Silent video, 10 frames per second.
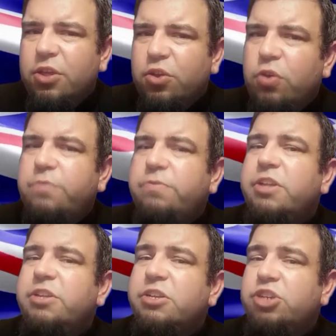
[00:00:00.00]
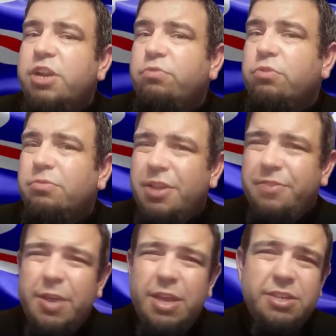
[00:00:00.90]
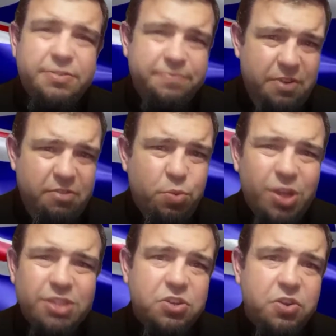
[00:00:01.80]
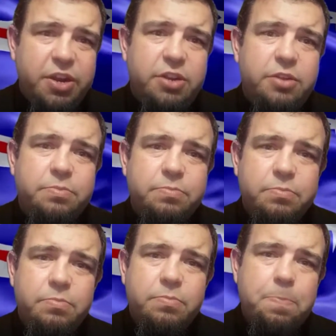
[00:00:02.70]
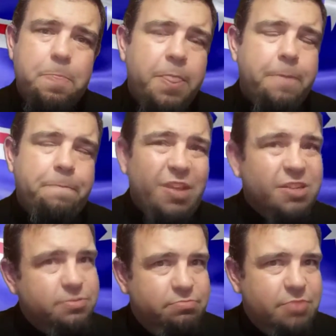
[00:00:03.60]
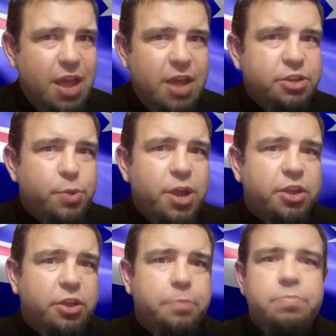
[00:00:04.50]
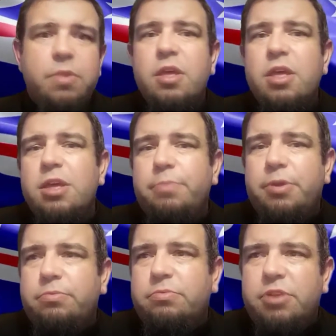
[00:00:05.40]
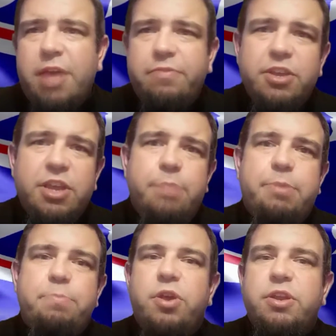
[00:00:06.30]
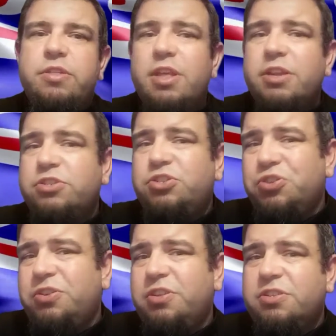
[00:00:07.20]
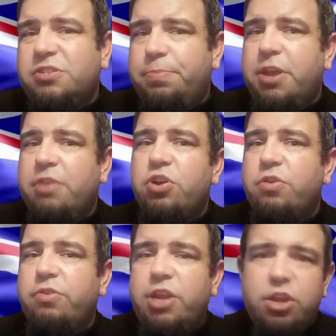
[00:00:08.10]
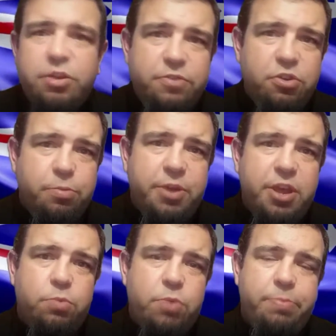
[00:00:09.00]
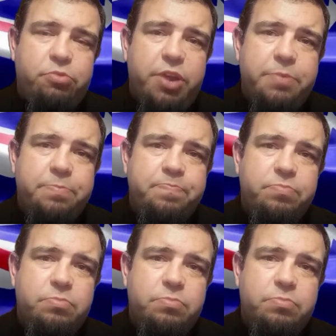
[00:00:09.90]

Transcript: the conflict in general appears very one-sided. That's hard to argue, but you have to keep in mind that is due to the superiority of European weaponry.